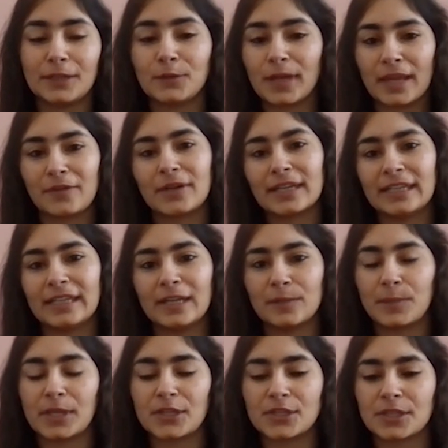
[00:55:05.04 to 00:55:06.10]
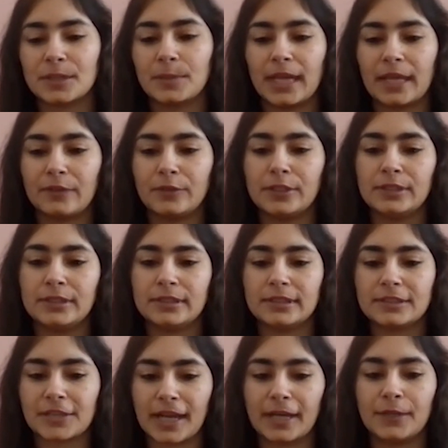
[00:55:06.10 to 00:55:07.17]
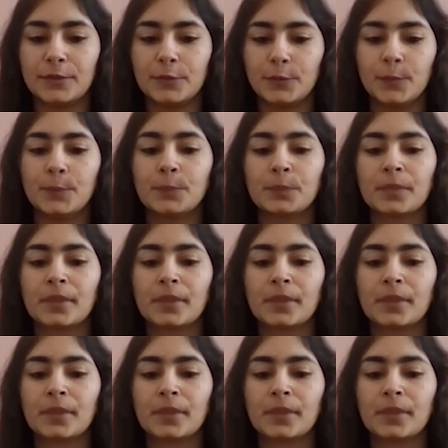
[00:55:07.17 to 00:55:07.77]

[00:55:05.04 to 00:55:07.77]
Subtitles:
don't have a clear picture, but I will try to